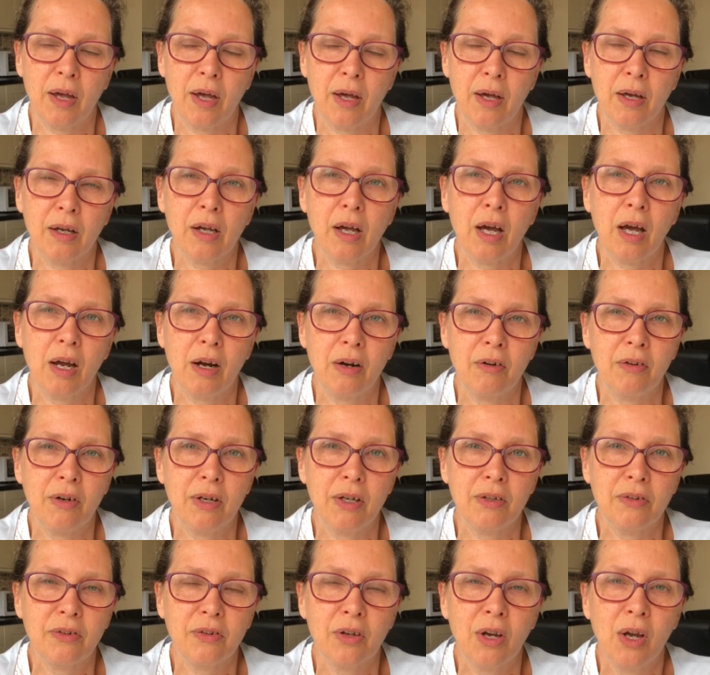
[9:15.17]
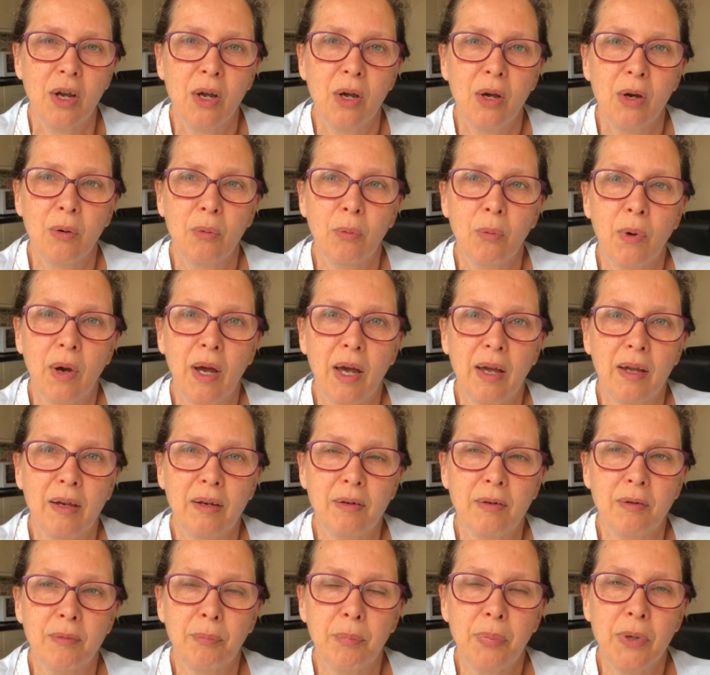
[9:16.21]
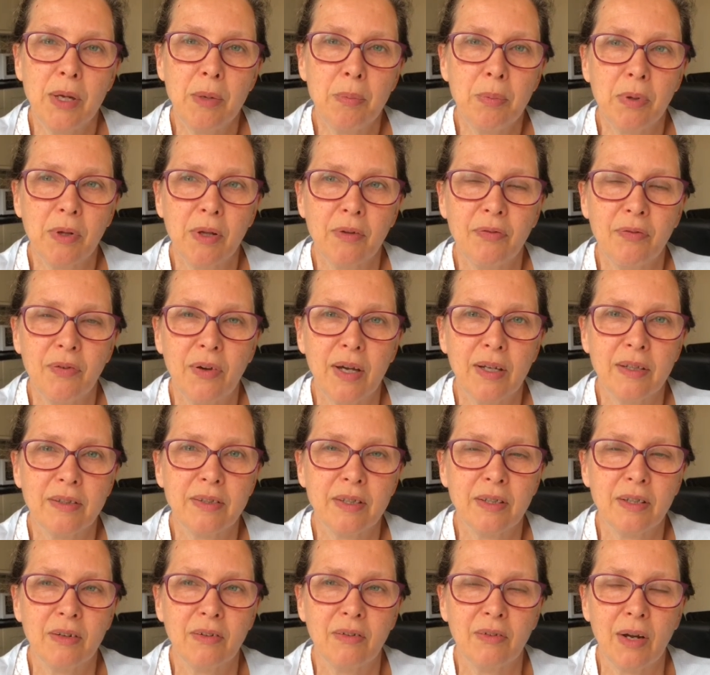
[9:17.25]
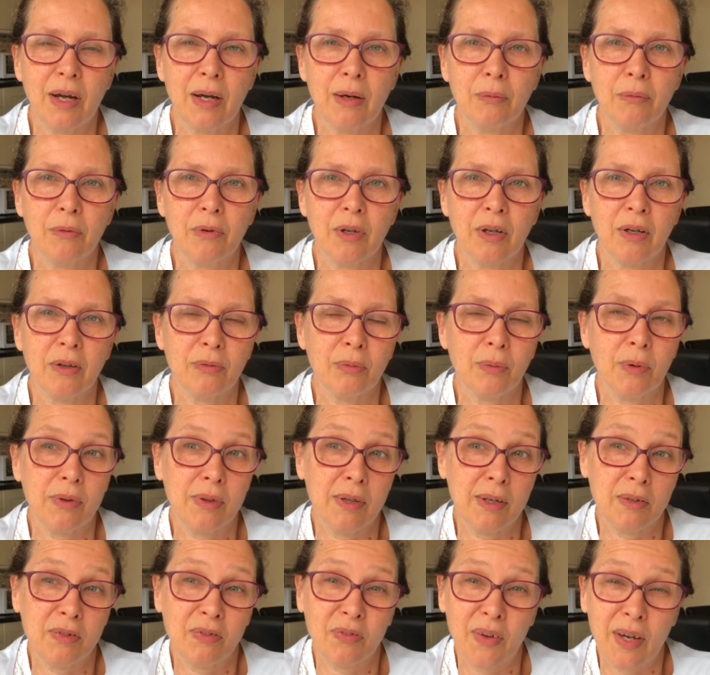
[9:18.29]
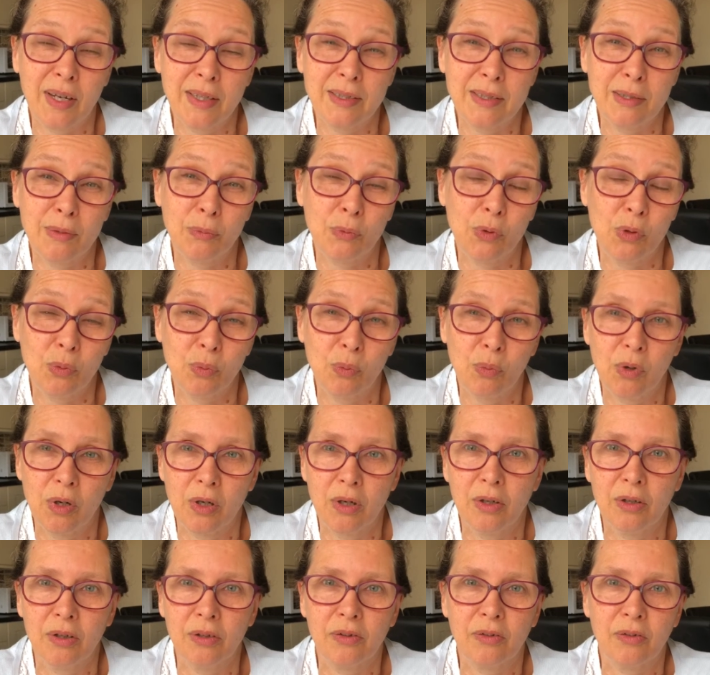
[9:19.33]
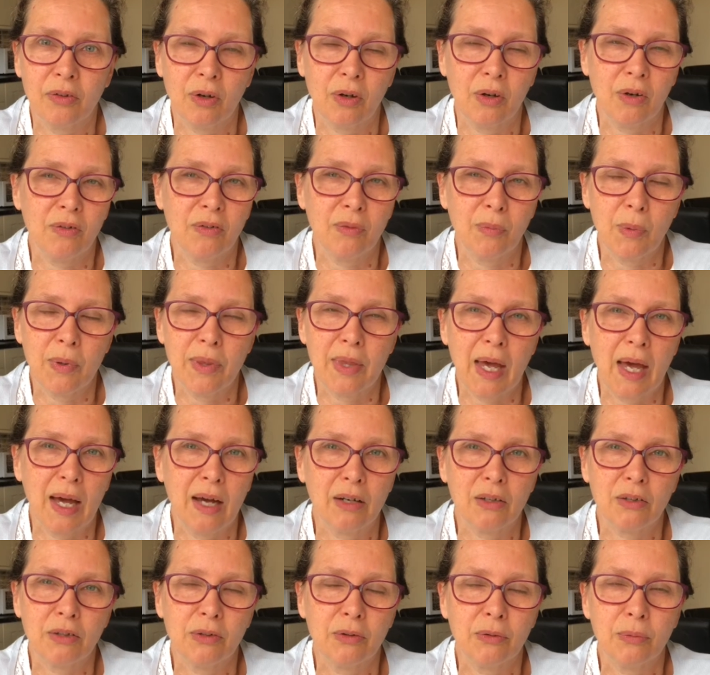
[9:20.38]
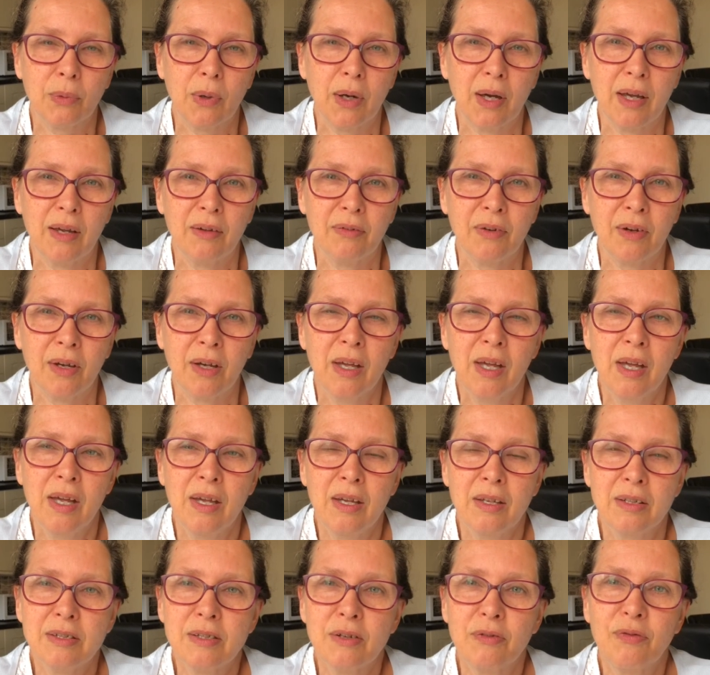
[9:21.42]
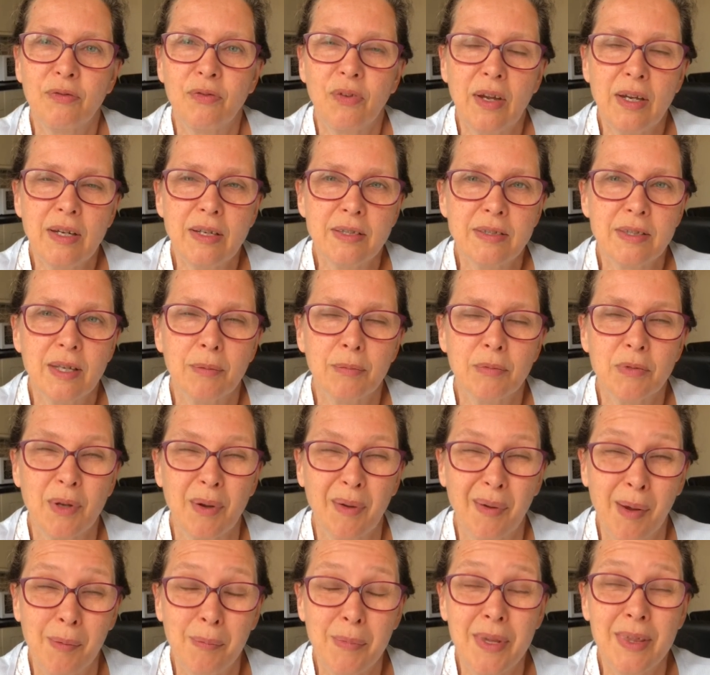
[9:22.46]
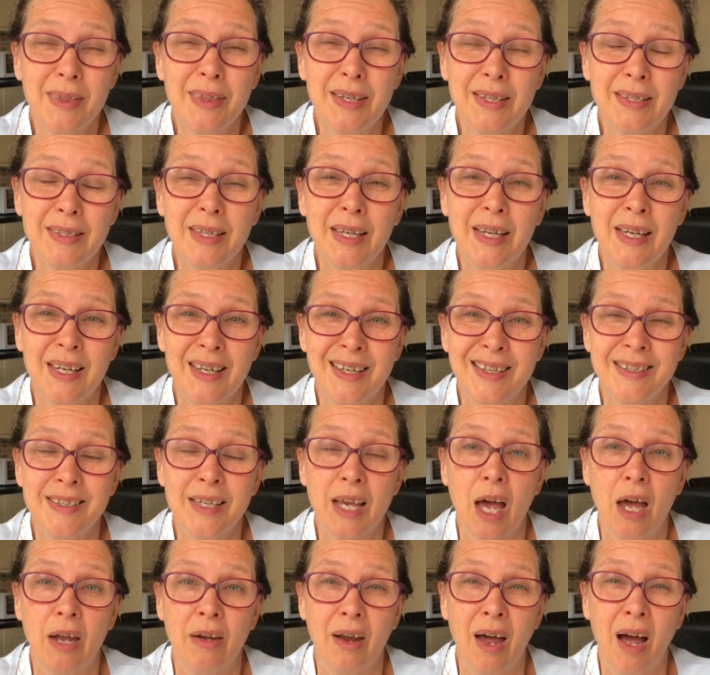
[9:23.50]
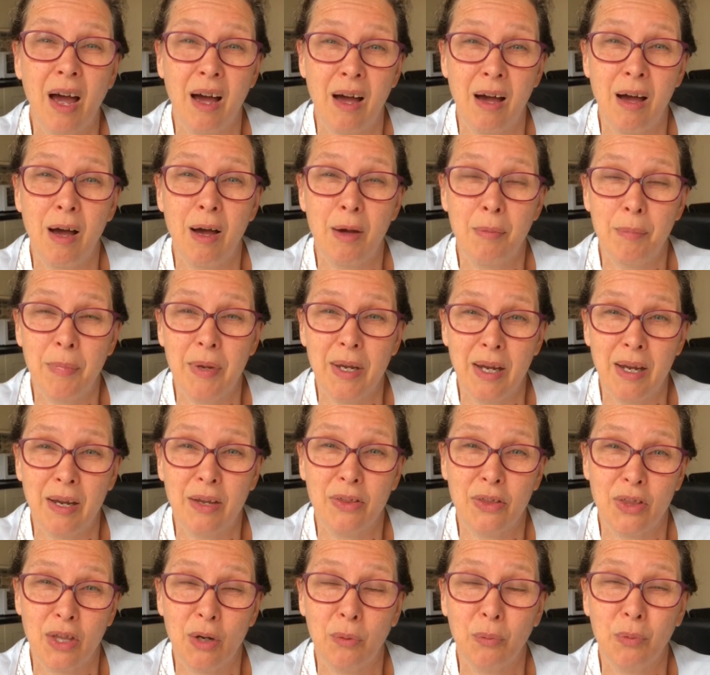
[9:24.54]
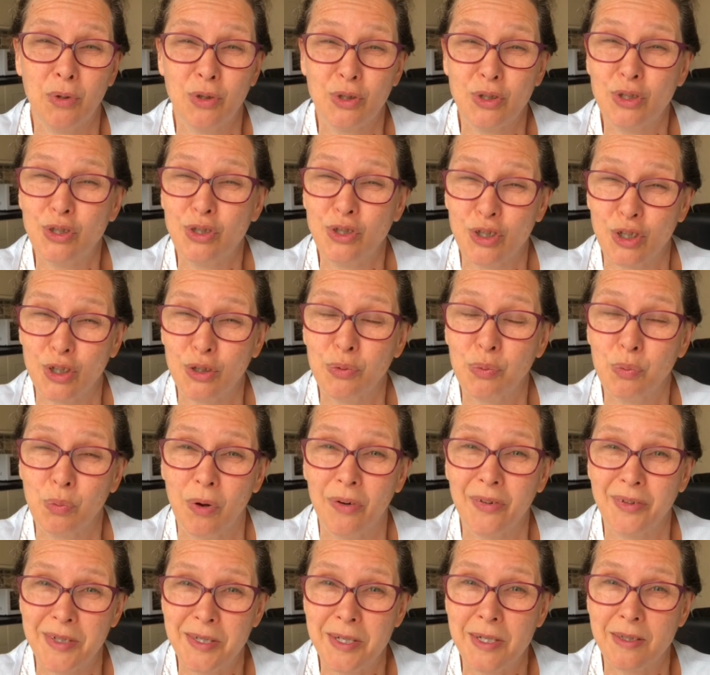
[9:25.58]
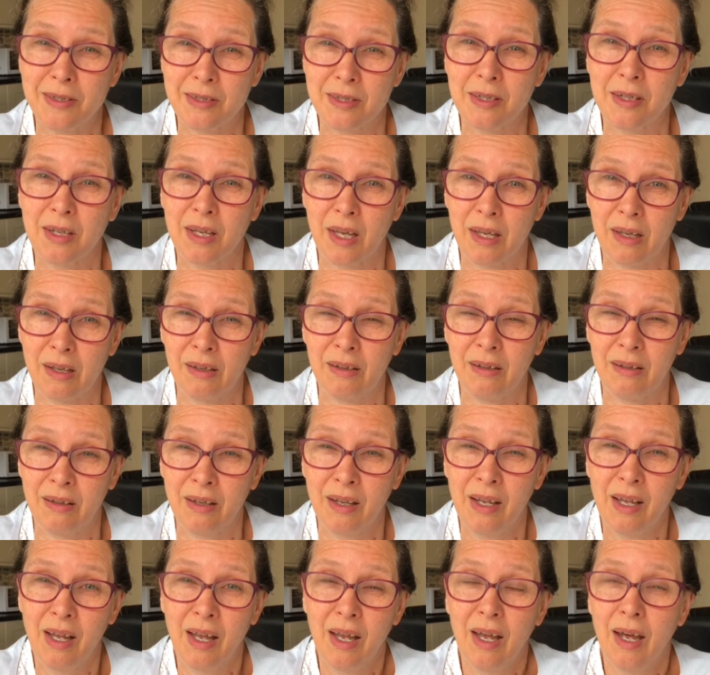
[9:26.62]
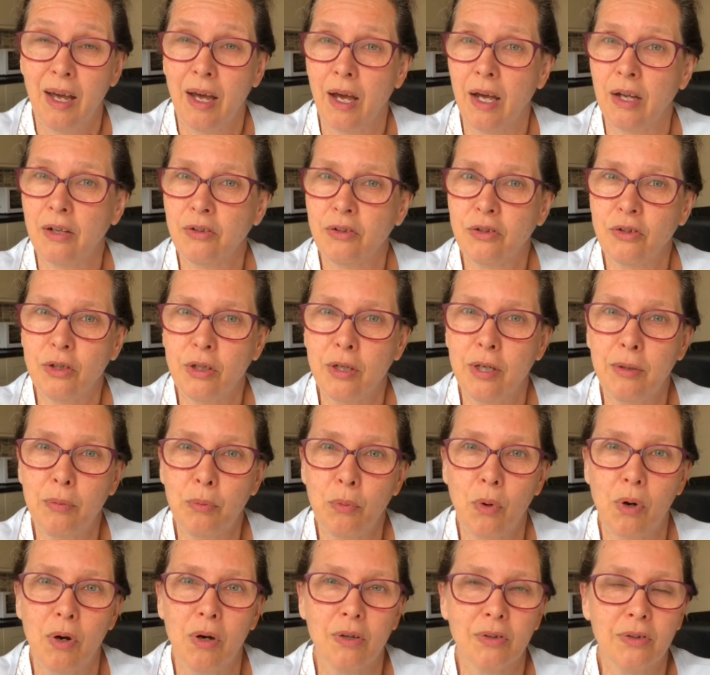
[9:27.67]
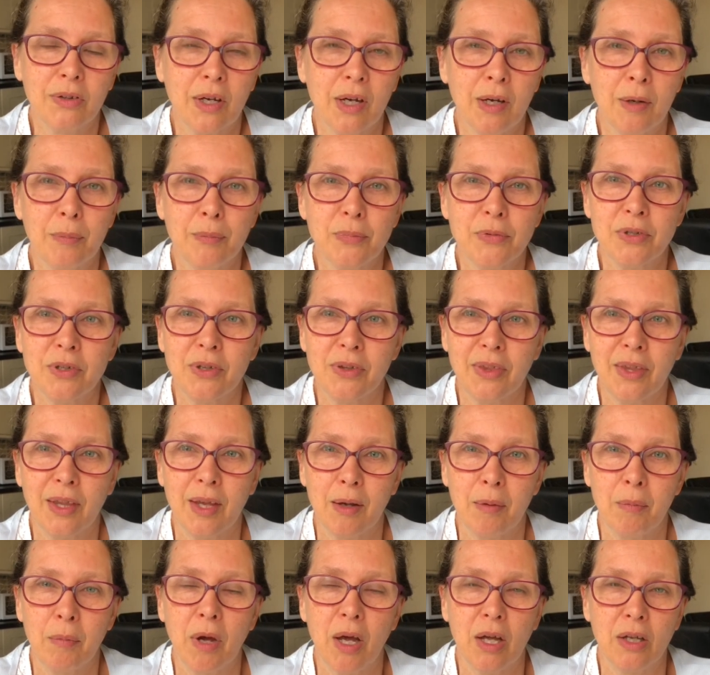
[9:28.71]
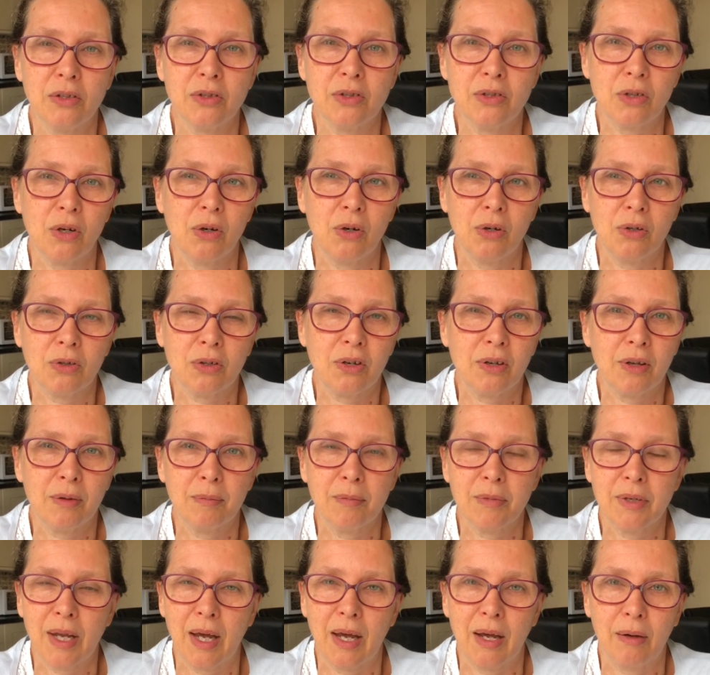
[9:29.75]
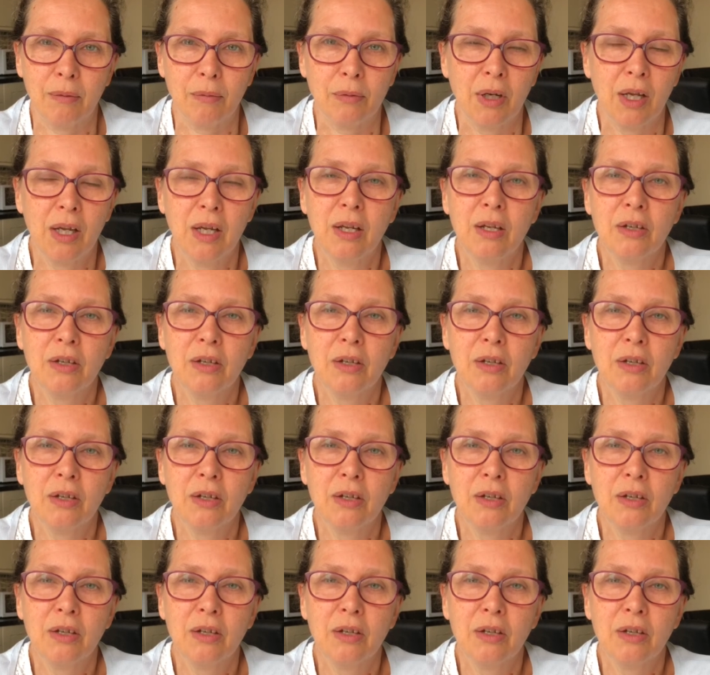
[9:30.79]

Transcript: courage when people are fighting around us, whether it's fighting with words or with actions, whatever, to face up to her. I mean, this is an army that was just wanting to kill, and she walked up to them and talked them down.